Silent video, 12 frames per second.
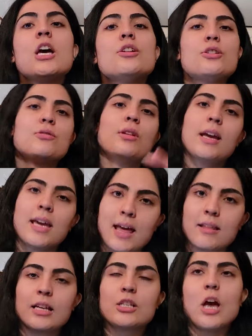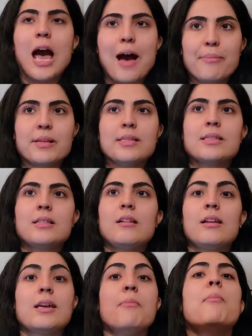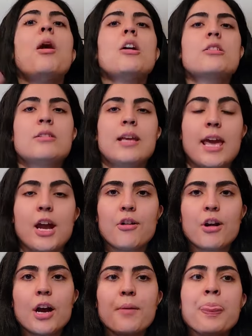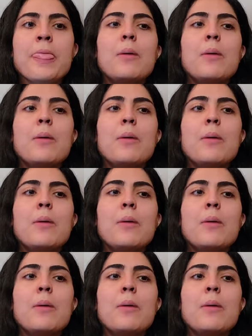to, again, like, to happens in a, like a modern era,